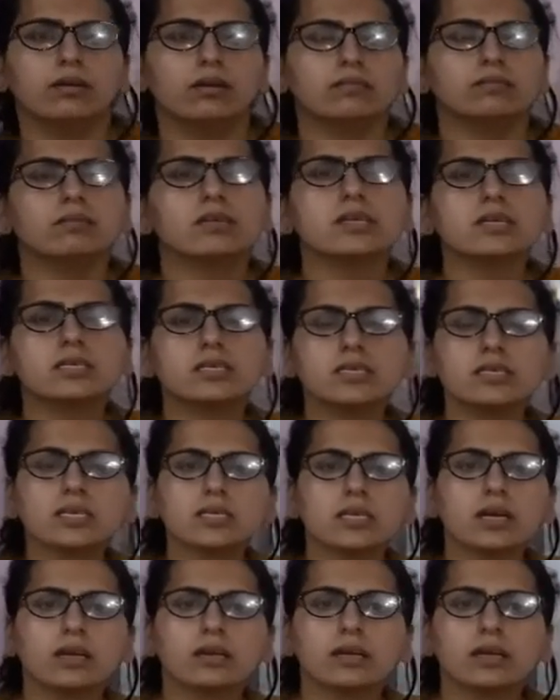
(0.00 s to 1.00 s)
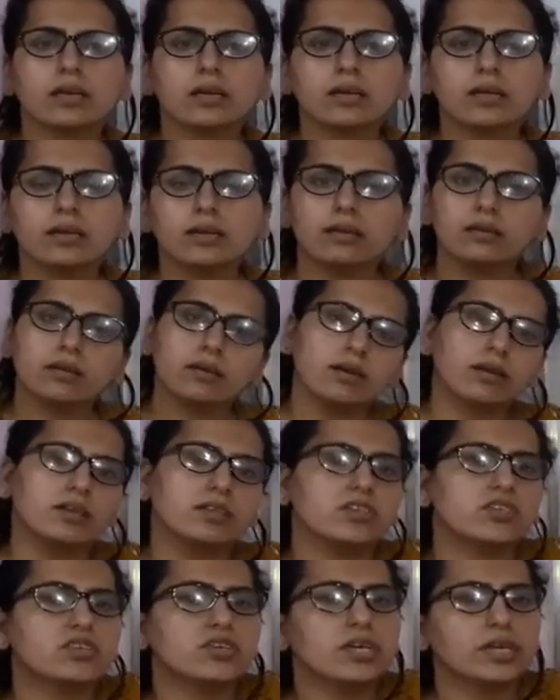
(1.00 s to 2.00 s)
This is again a
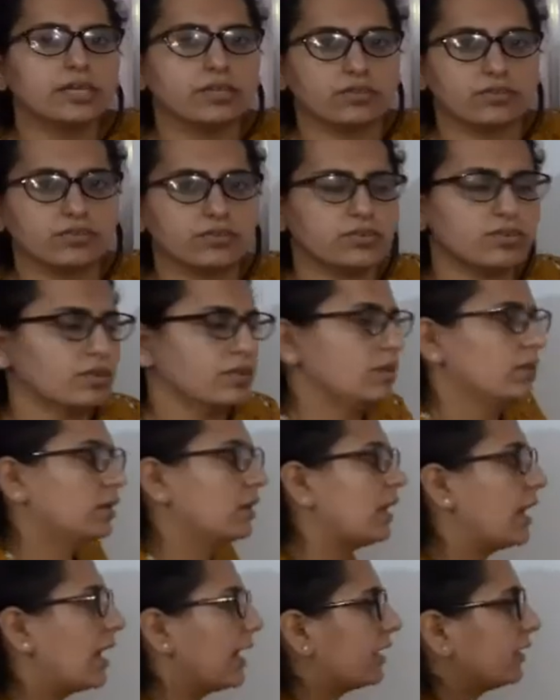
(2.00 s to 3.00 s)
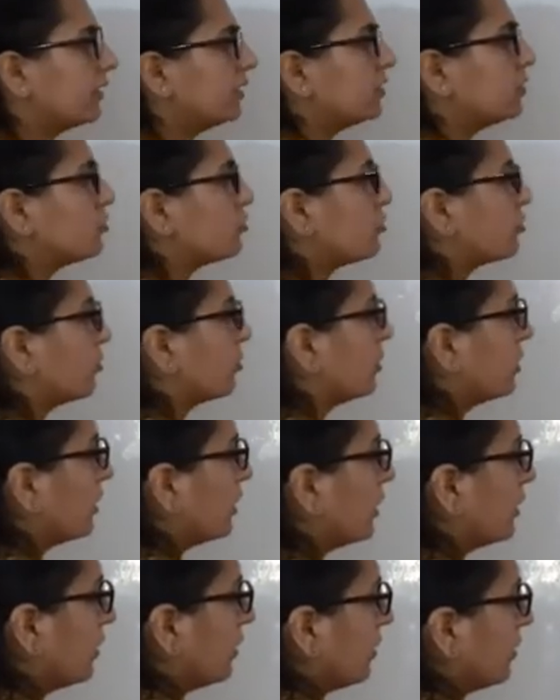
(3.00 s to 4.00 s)
change, adding
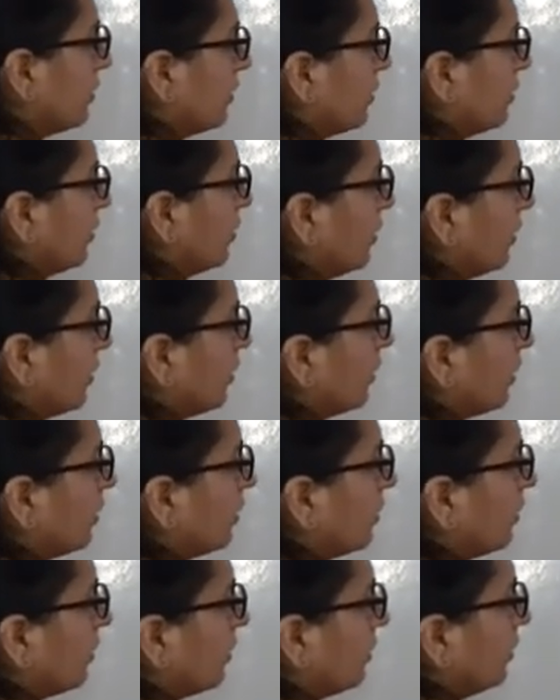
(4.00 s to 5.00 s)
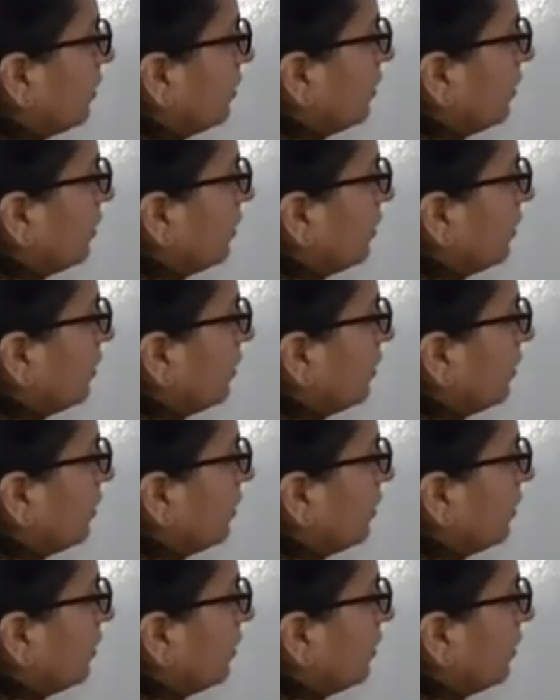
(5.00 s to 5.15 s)
sugar in